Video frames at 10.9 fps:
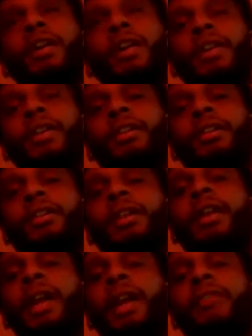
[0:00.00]
and they
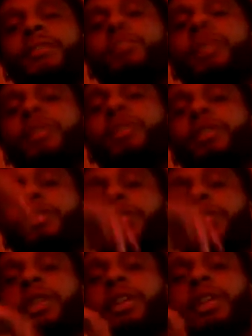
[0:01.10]
can have a budding
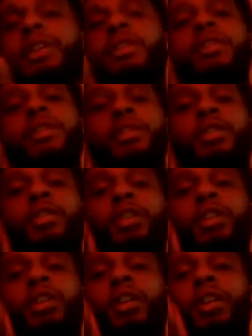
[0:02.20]
career. Like that shit's low
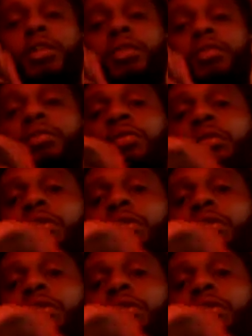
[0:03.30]
key hard to do.